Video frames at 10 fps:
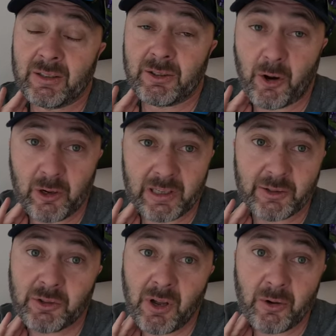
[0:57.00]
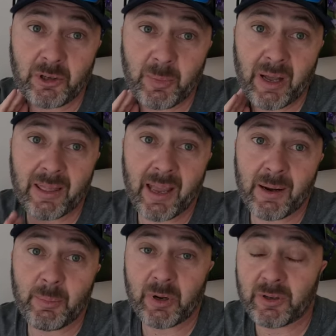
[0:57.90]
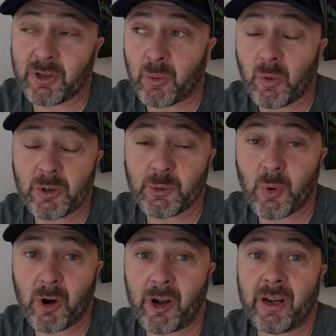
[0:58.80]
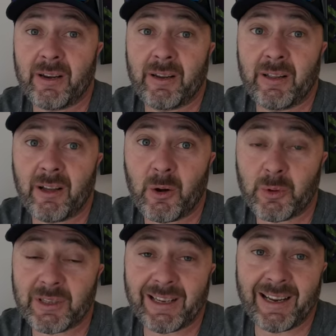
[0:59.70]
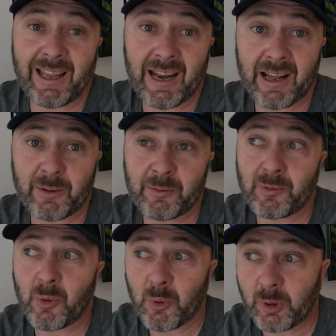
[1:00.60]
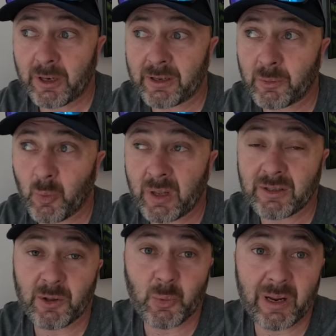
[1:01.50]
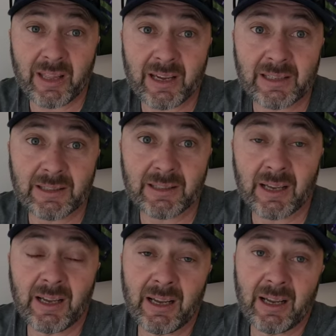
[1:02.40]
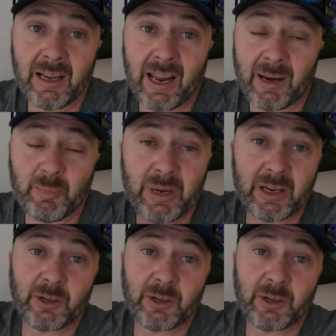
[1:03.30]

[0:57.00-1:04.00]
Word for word: totally stoked about that because I was worried I wasn't going to get out of Auckland once the weather hits and be